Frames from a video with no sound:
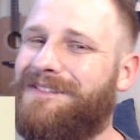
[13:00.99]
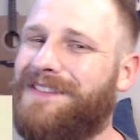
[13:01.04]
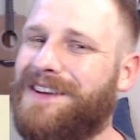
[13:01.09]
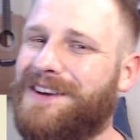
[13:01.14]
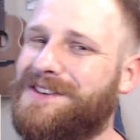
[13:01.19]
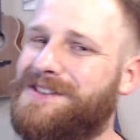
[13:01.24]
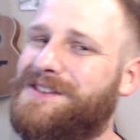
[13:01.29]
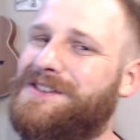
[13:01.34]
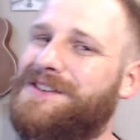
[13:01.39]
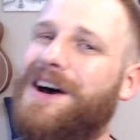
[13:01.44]

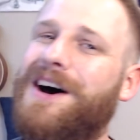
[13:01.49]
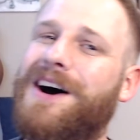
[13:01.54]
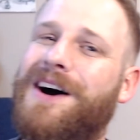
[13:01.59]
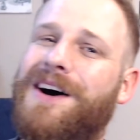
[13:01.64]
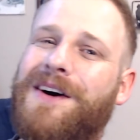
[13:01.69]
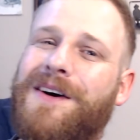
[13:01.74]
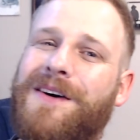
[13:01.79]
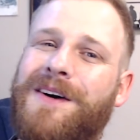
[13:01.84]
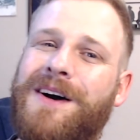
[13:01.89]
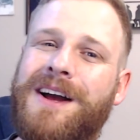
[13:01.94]
feels
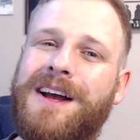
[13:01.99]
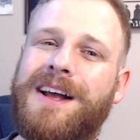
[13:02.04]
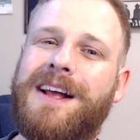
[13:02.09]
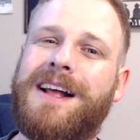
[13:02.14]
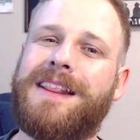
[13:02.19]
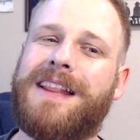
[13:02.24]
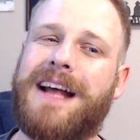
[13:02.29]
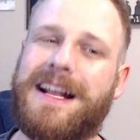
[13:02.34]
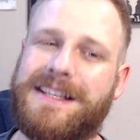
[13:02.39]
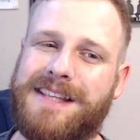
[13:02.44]
so...
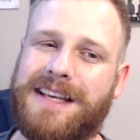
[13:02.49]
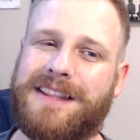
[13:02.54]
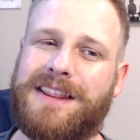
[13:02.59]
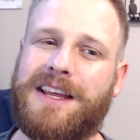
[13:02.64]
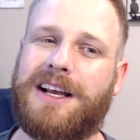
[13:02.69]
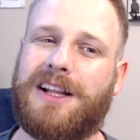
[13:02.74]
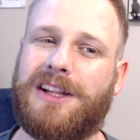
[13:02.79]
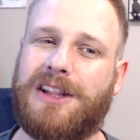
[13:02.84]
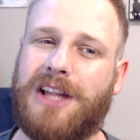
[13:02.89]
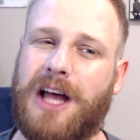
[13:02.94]
That's like
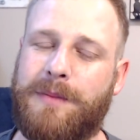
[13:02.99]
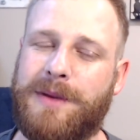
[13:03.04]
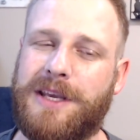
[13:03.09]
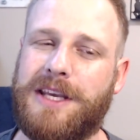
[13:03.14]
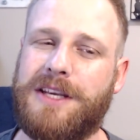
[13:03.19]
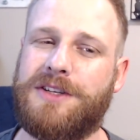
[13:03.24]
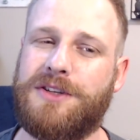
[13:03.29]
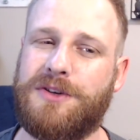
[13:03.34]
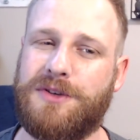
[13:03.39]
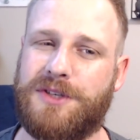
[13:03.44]
the
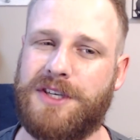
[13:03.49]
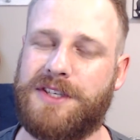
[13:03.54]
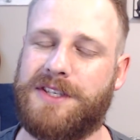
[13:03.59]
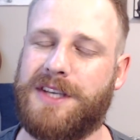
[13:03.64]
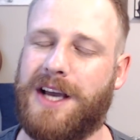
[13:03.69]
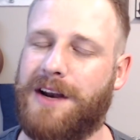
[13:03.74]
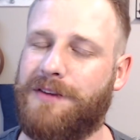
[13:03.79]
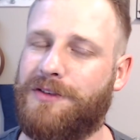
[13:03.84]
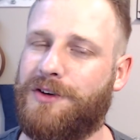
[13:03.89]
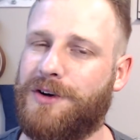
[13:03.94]
clubby, douchey
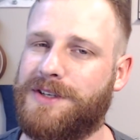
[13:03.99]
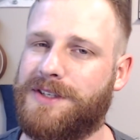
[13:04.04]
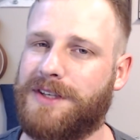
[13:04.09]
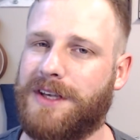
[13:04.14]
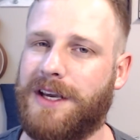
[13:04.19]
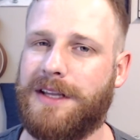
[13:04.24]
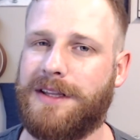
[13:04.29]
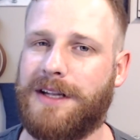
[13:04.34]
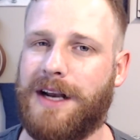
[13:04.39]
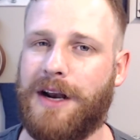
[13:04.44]
side of Chris
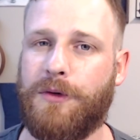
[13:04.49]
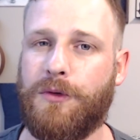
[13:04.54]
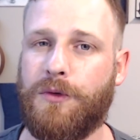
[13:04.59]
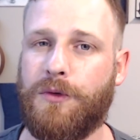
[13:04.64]
Lane that I